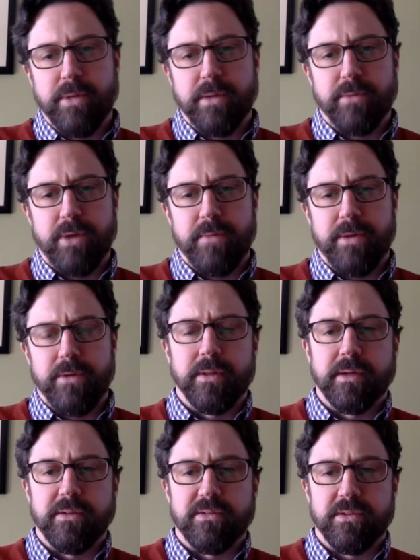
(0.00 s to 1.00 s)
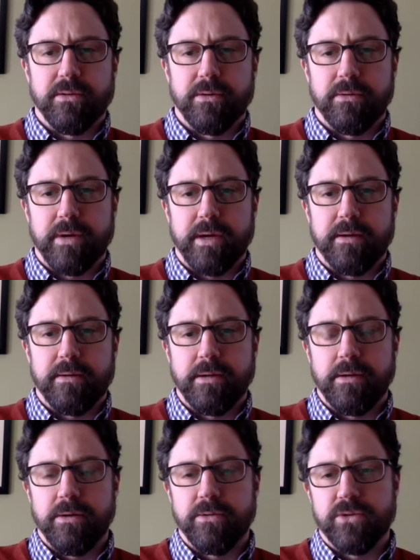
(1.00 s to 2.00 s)
being primarily centered
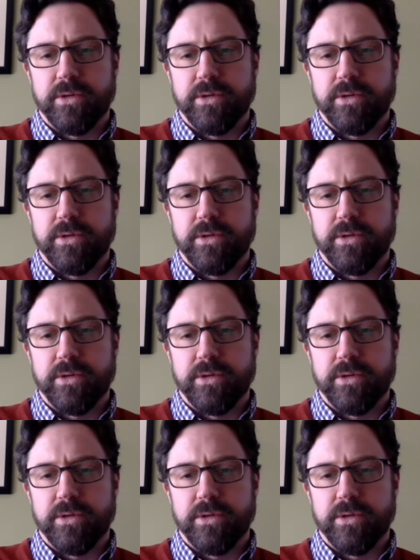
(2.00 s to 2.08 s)
around